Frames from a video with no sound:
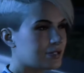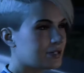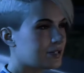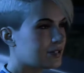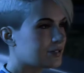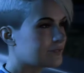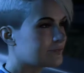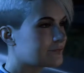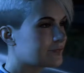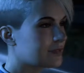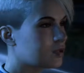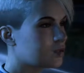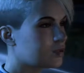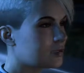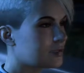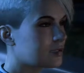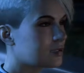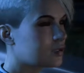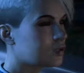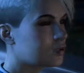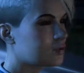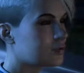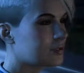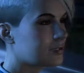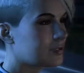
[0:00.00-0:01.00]
And for what
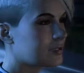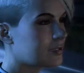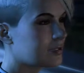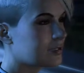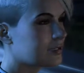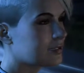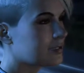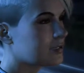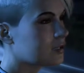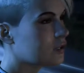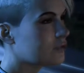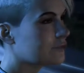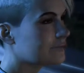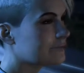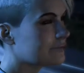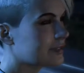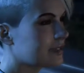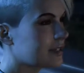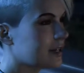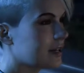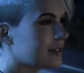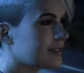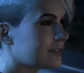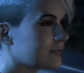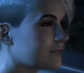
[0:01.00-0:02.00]
it's worth, your
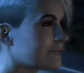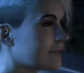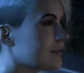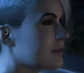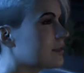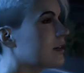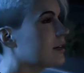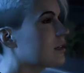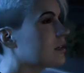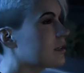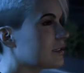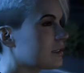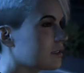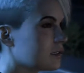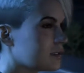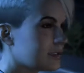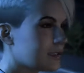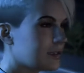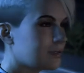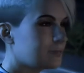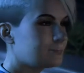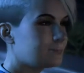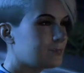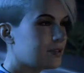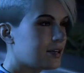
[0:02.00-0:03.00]
VI over there could use
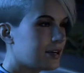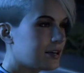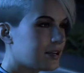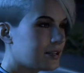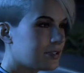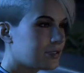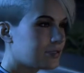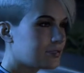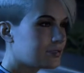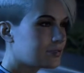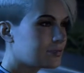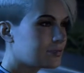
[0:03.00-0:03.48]
an update.